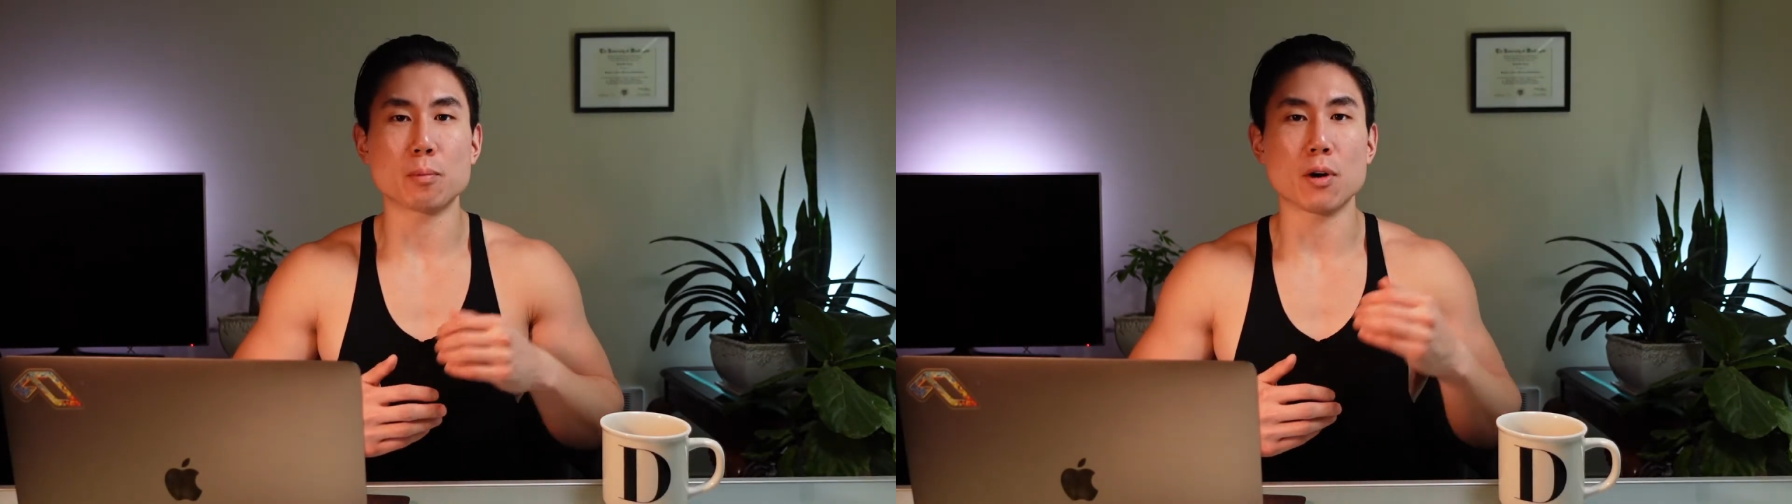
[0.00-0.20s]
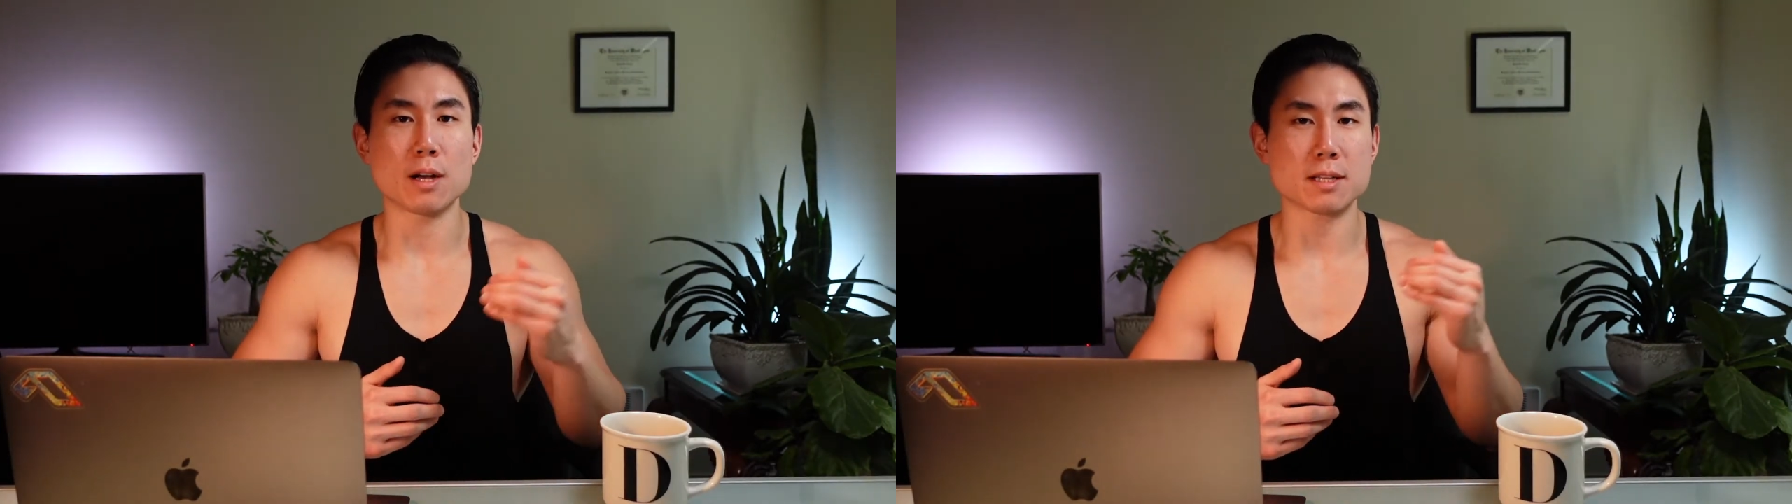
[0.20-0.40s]

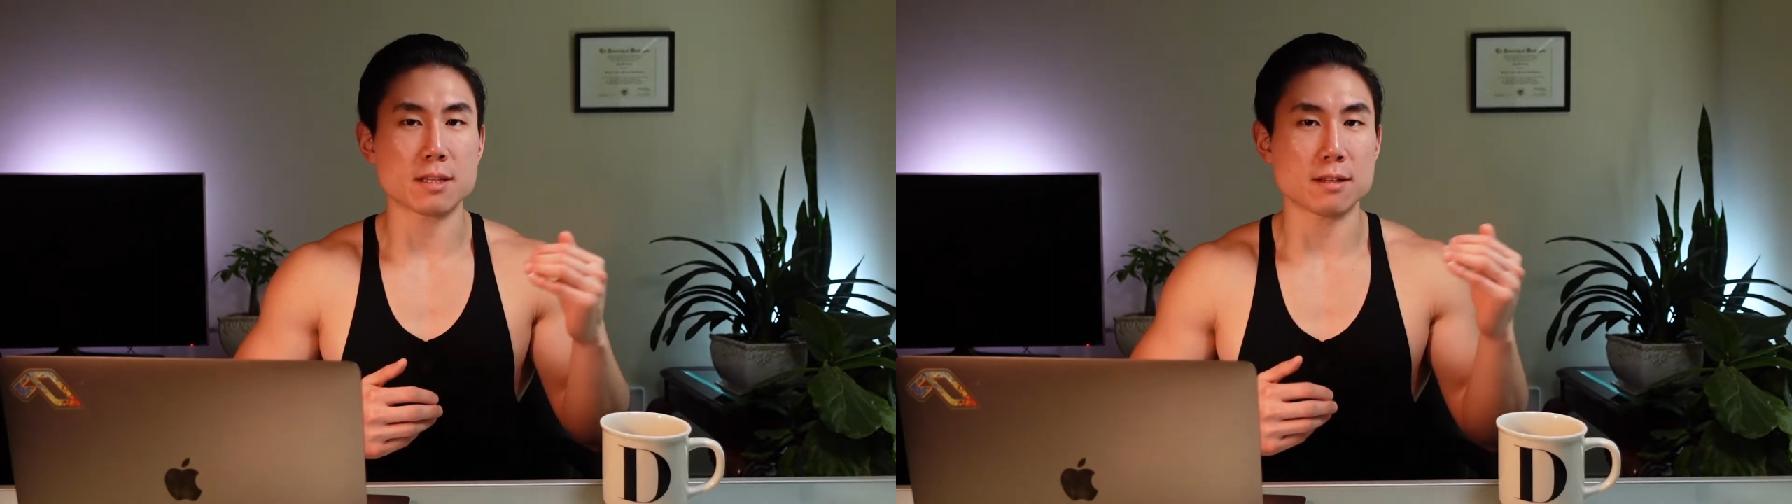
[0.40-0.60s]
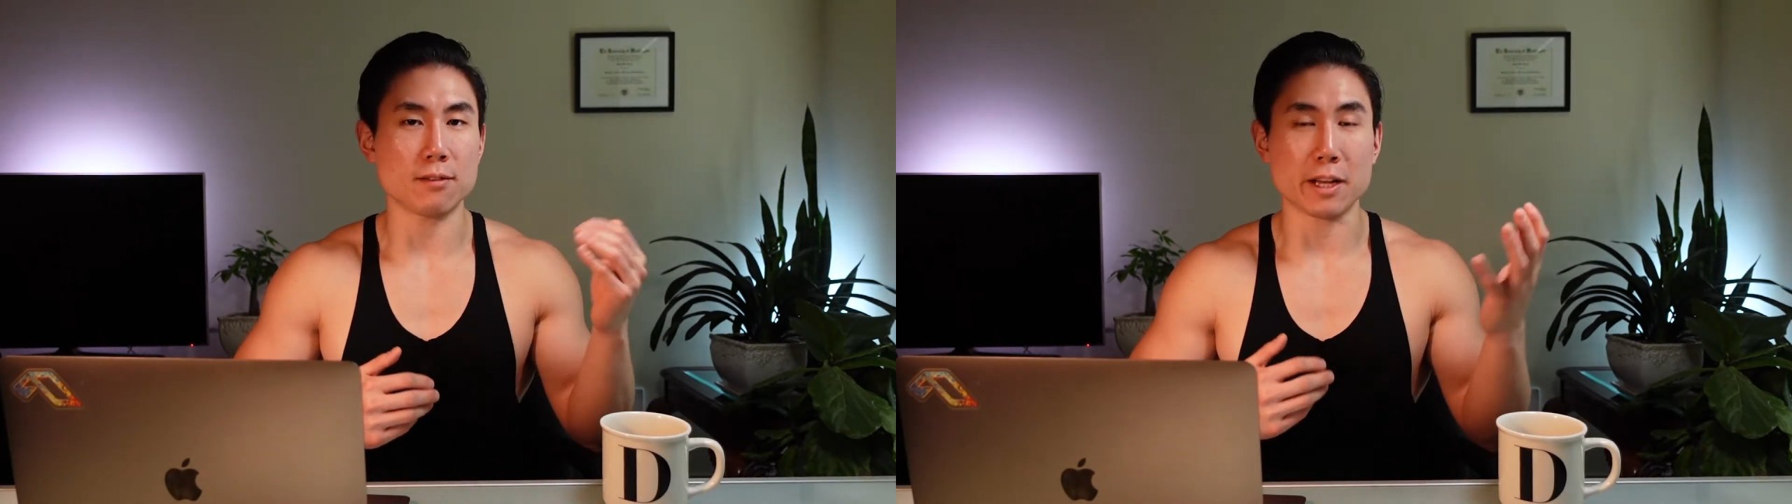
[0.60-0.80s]

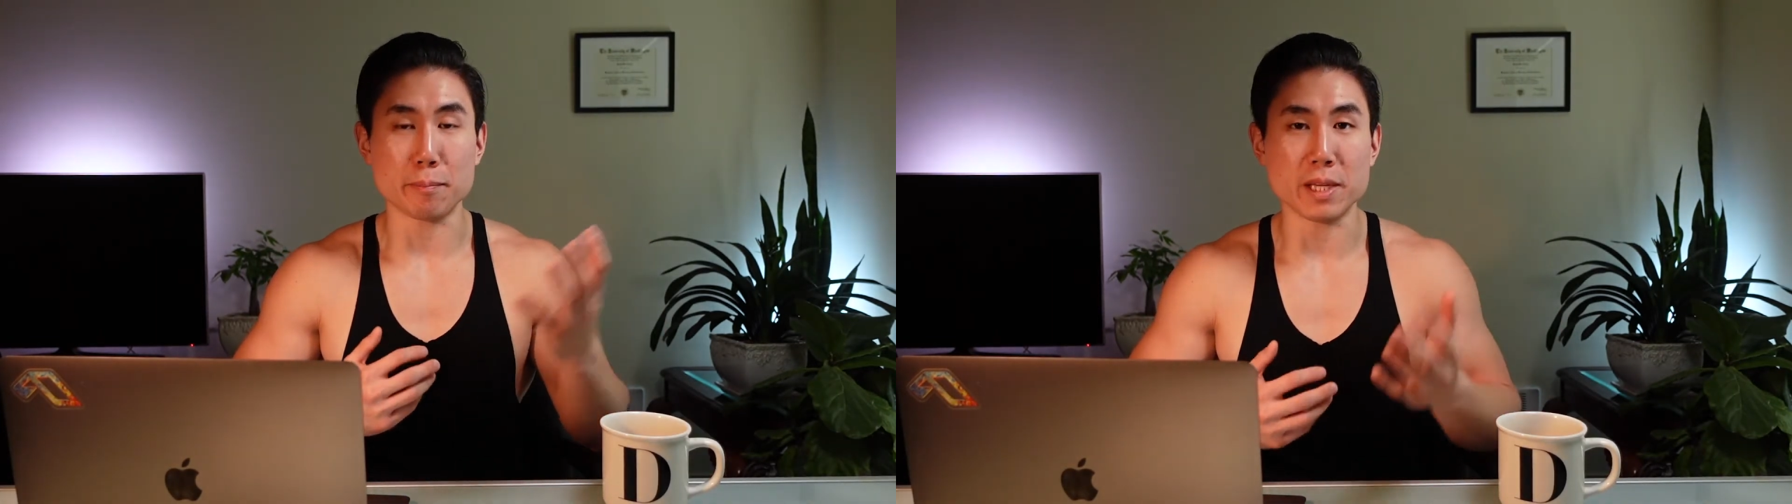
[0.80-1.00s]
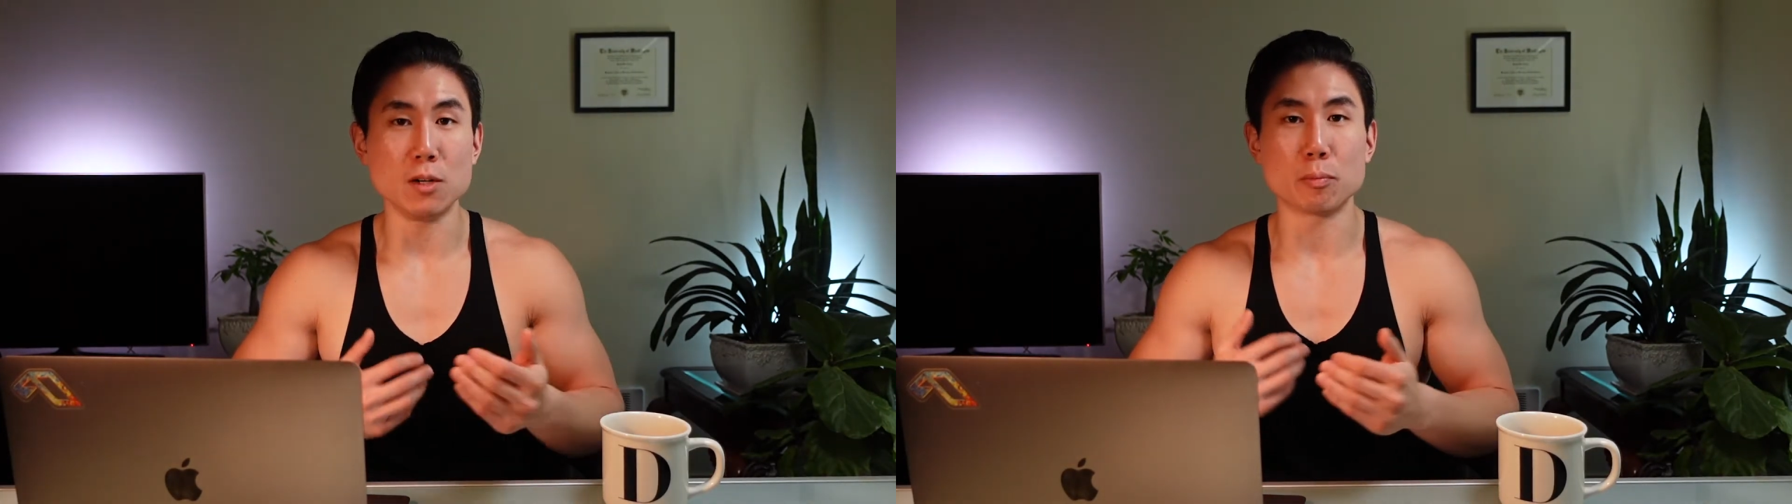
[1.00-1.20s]
process of like
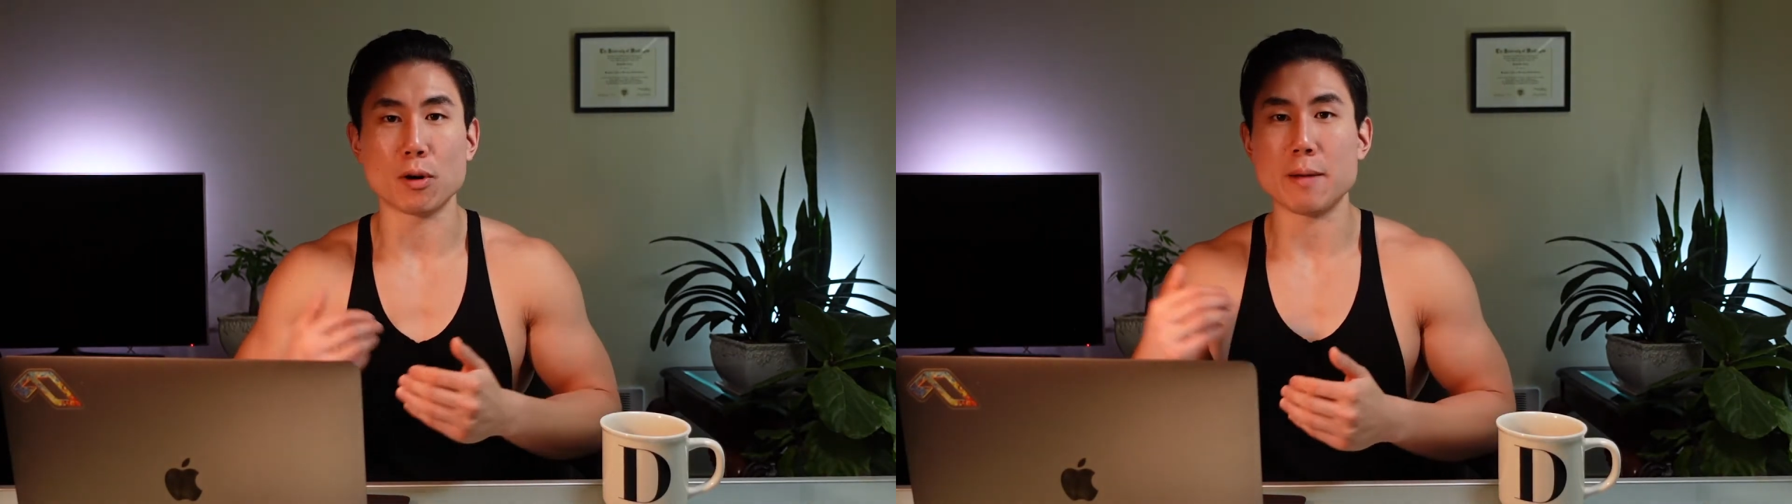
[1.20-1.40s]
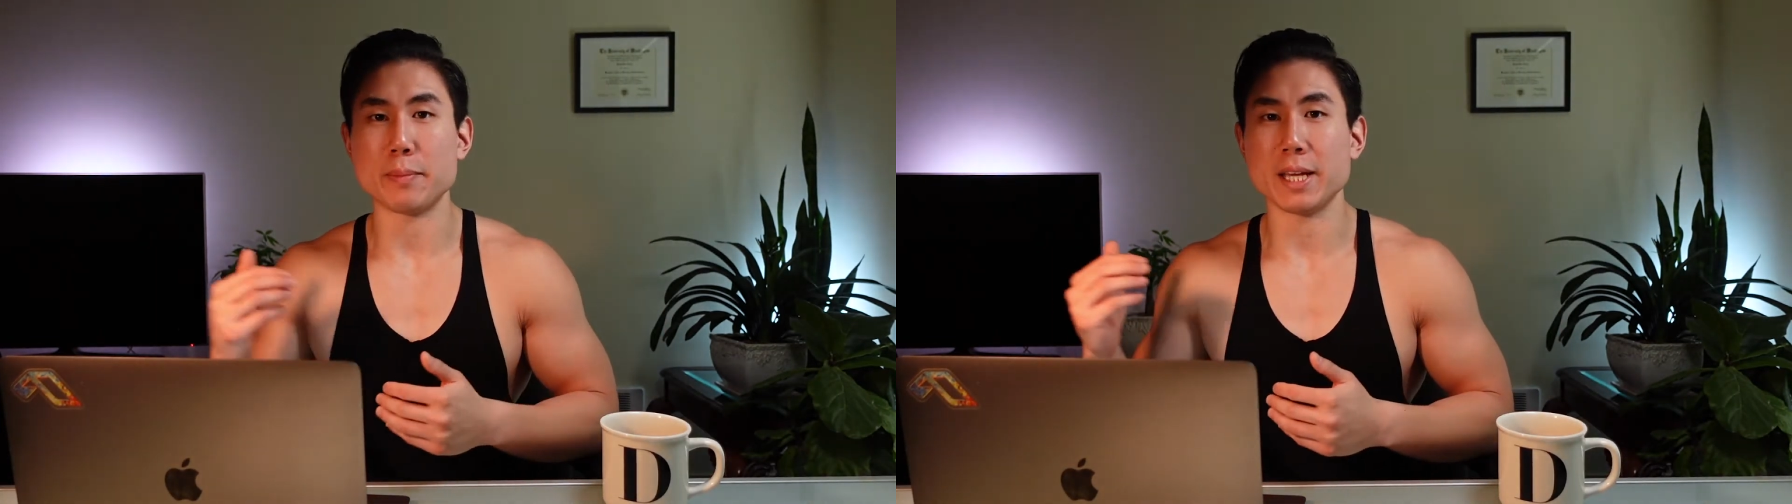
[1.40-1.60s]
meal
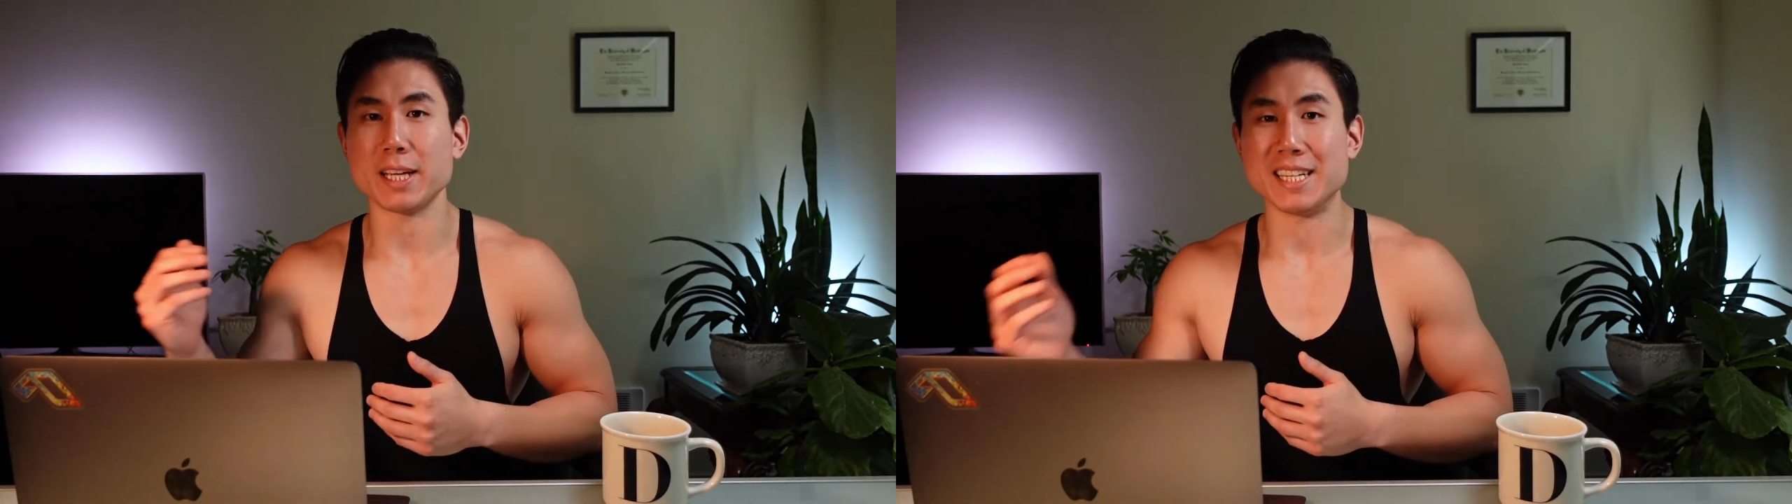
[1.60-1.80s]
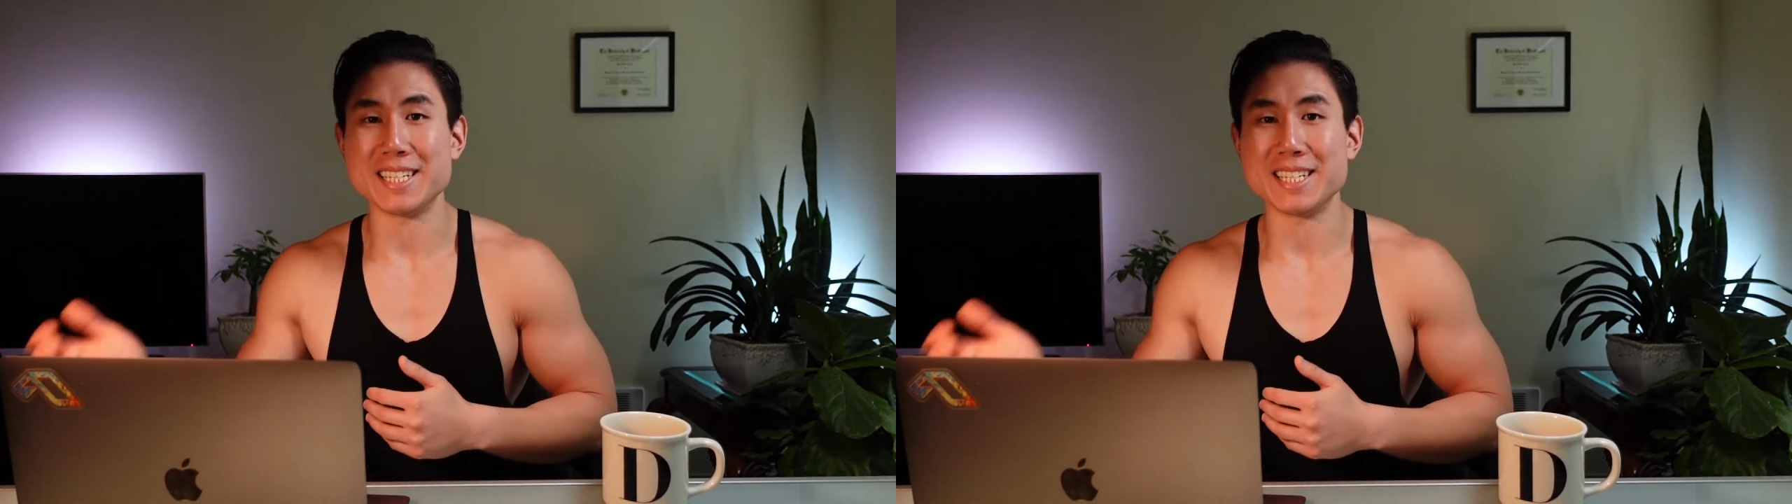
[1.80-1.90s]
prepping and